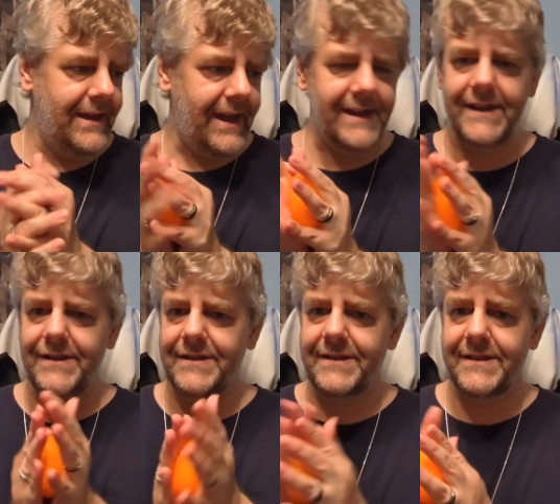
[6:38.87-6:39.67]
I
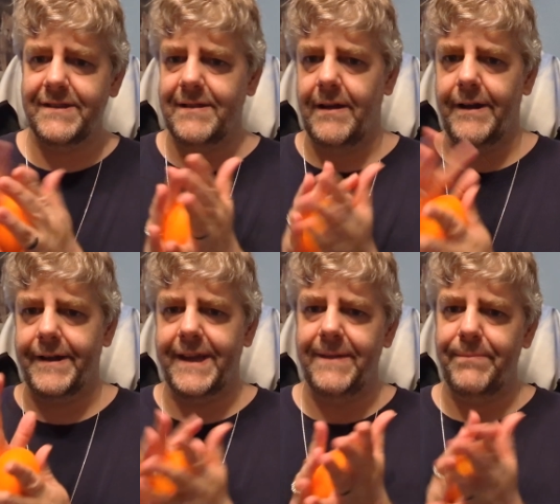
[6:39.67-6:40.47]
didn't uh,
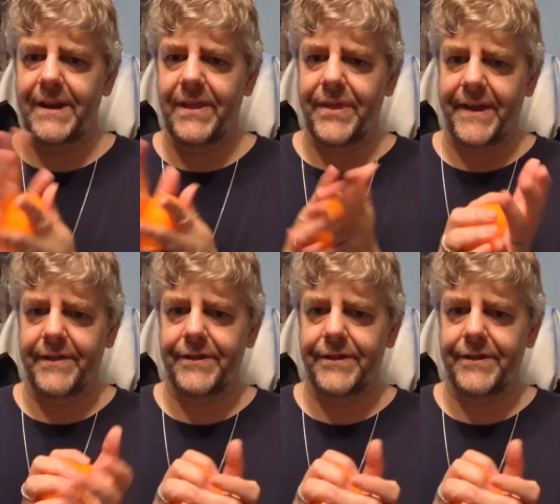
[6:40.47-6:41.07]
keep anything.